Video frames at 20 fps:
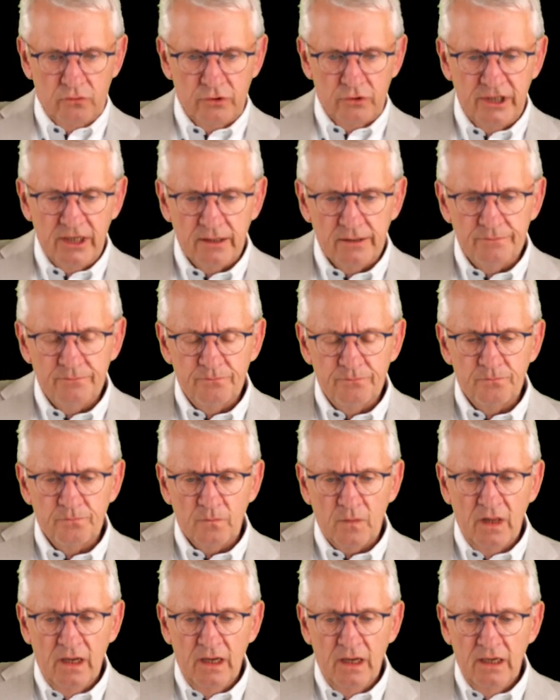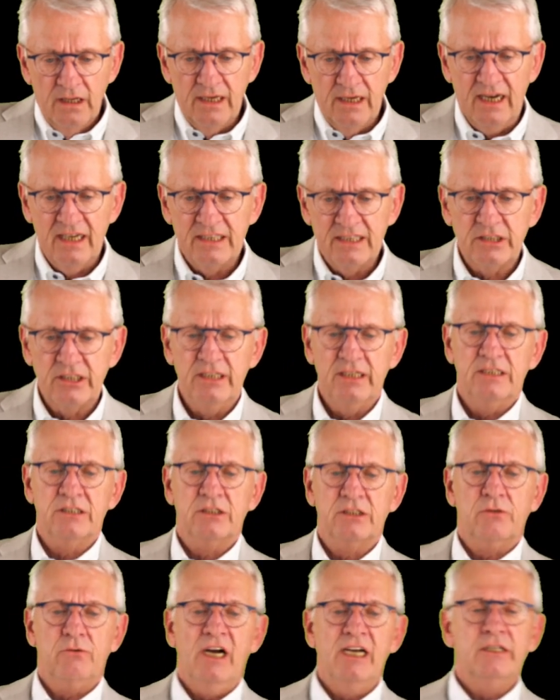Yeah. Yeah, I see
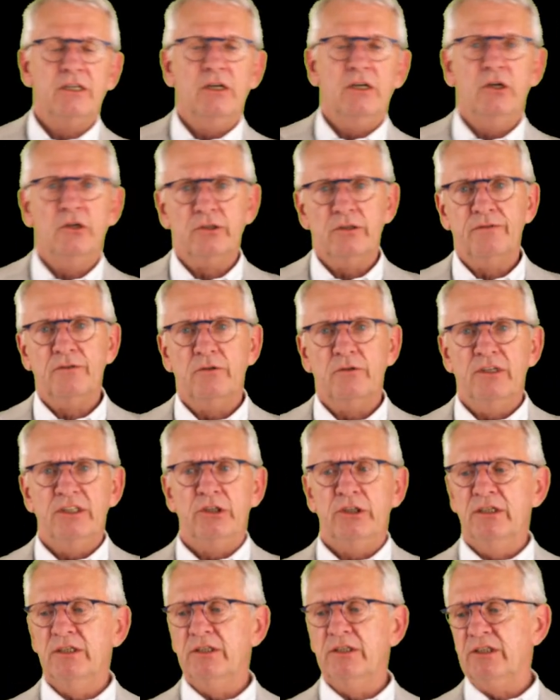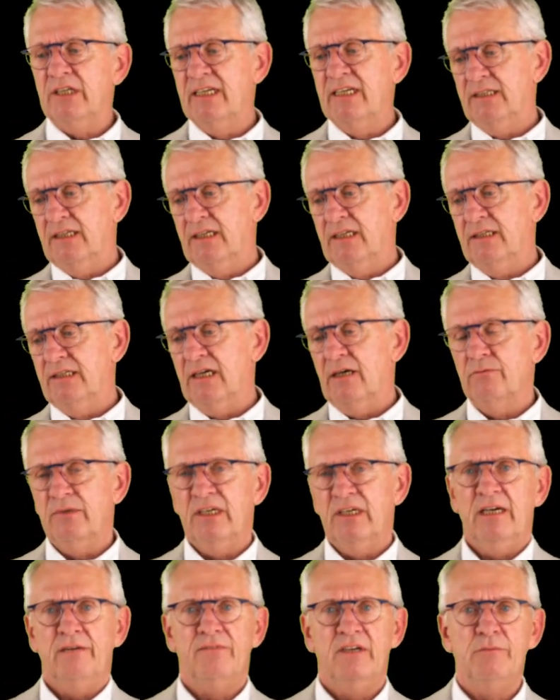there's quite a lot of questions, and
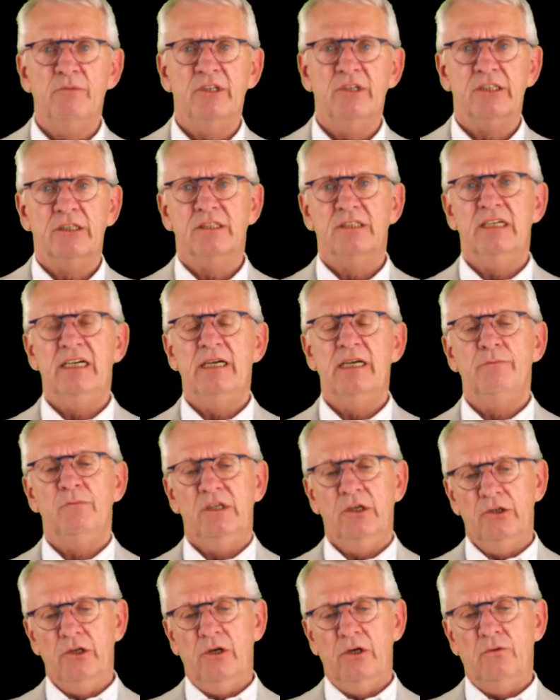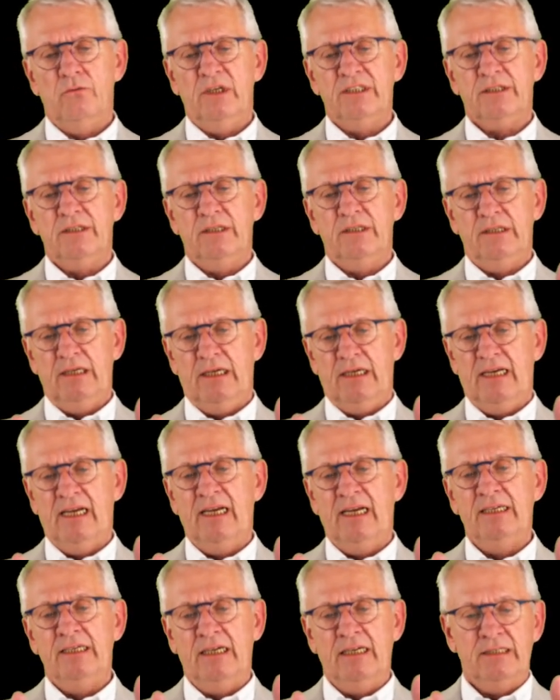we have limited time. You know what?
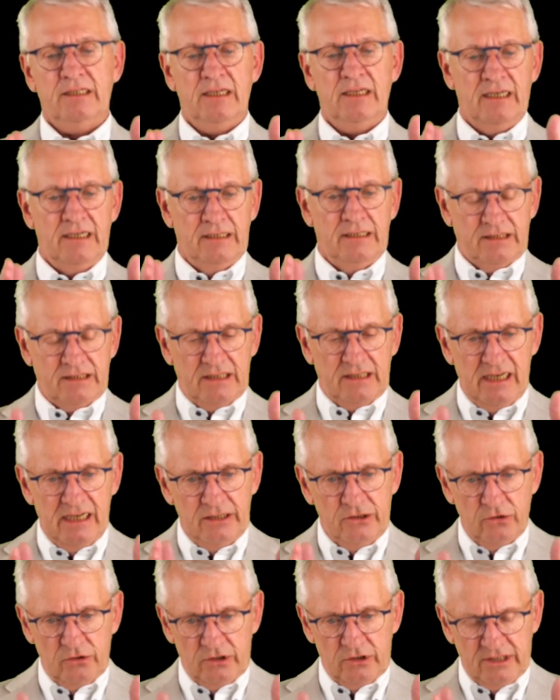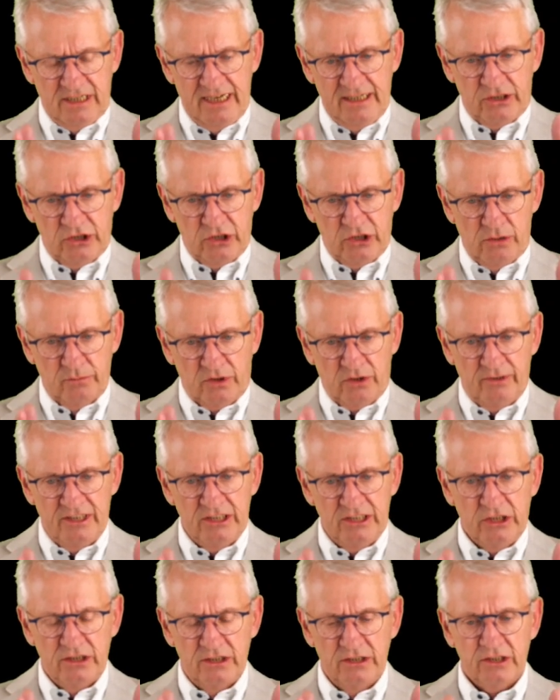I try to take some
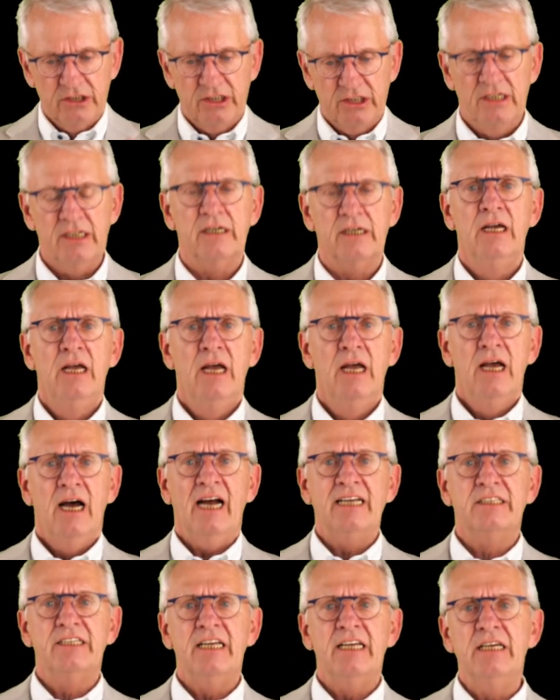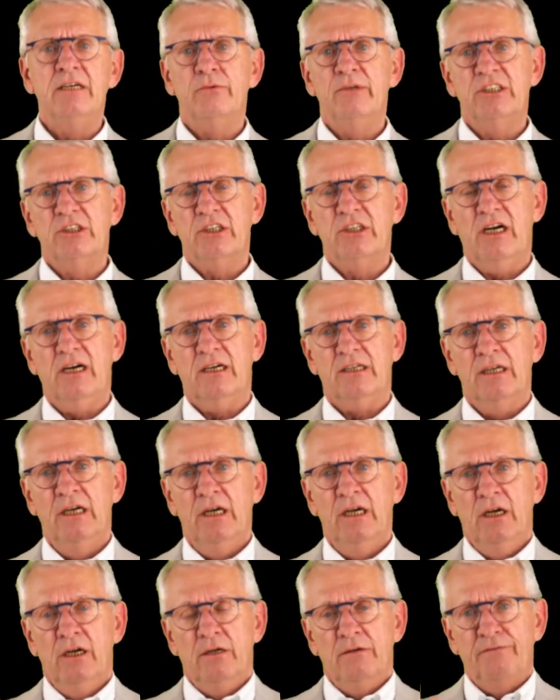questions here, I think, which are
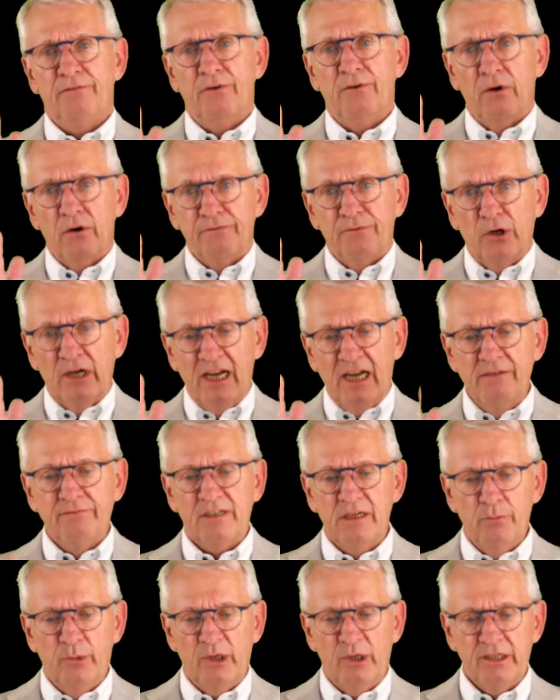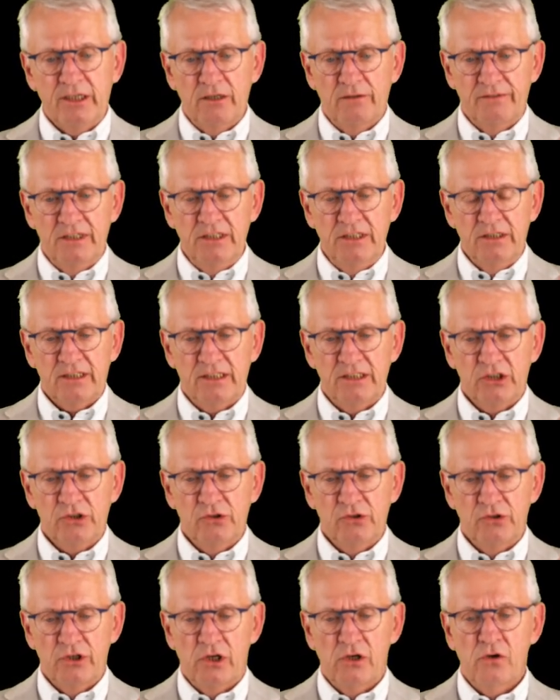for everybody of
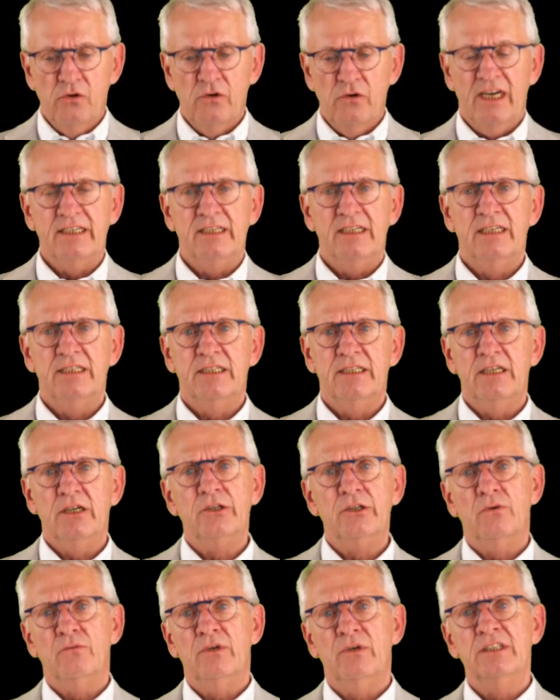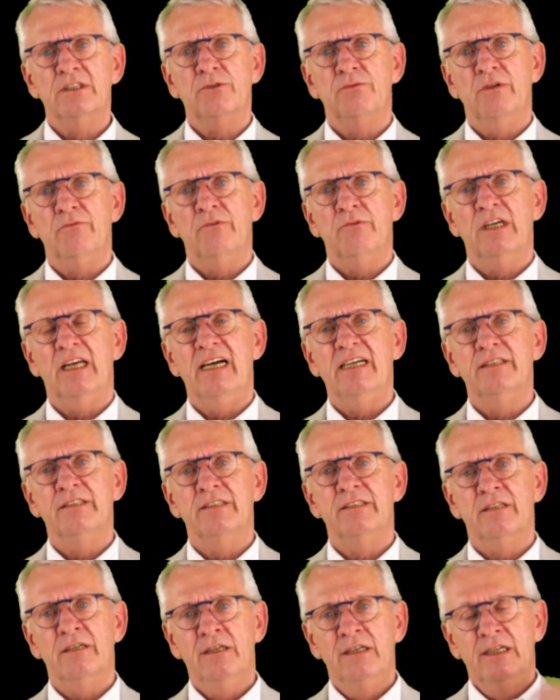interest to know, and the other ones we will
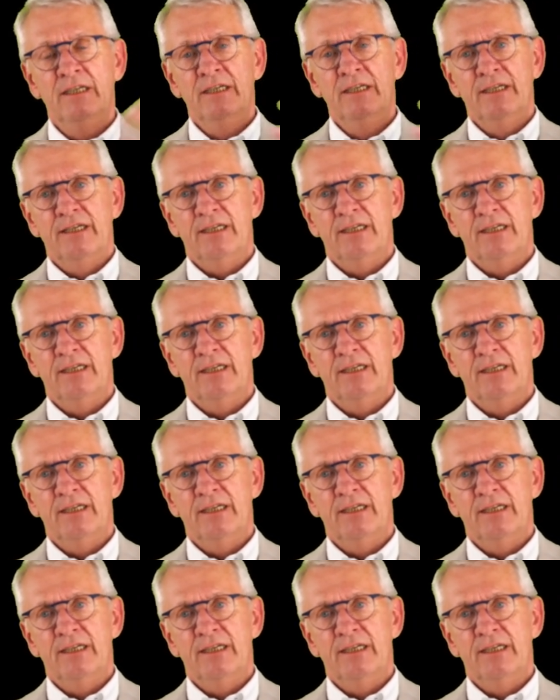handle